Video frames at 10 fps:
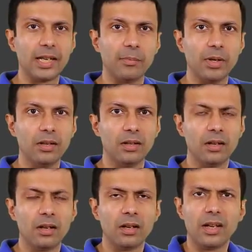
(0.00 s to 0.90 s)
table,
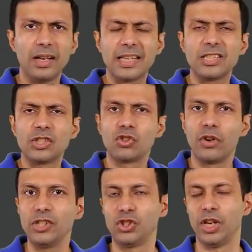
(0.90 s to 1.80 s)
it has a
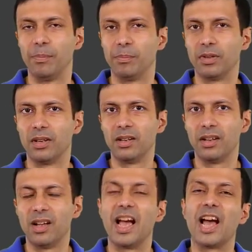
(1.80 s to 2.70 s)
strange shape,
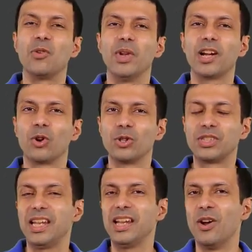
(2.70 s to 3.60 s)
and we are going to
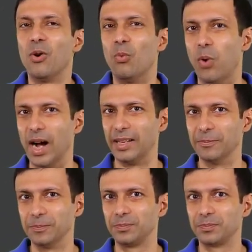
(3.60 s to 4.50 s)
see why.
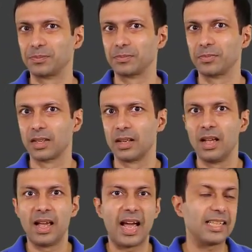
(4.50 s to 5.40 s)

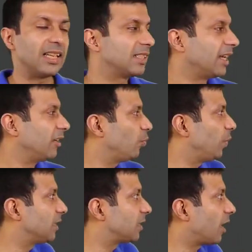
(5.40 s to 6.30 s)
As I said,
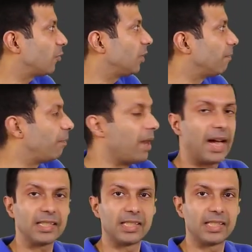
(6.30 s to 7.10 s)
we'll start with a blank